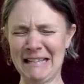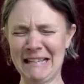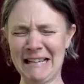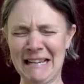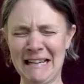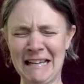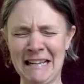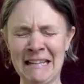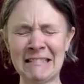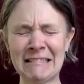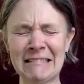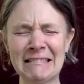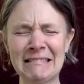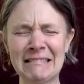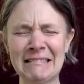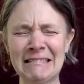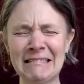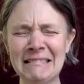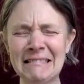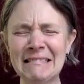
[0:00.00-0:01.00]
I
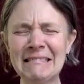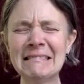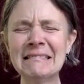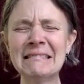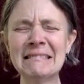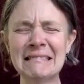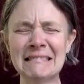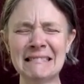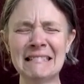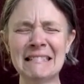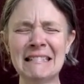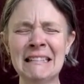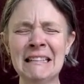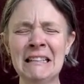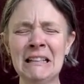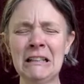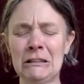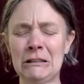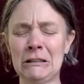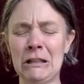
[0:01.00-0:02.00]

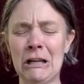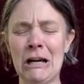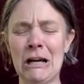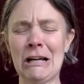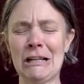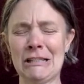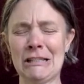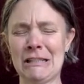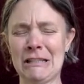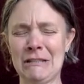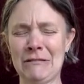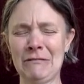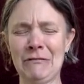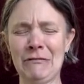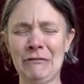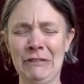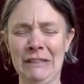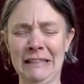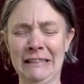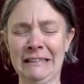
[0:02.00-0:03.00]
lost
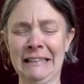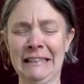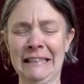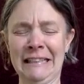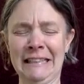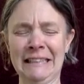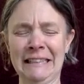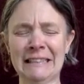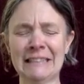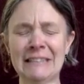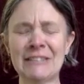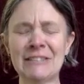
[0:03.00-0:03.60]
feeling.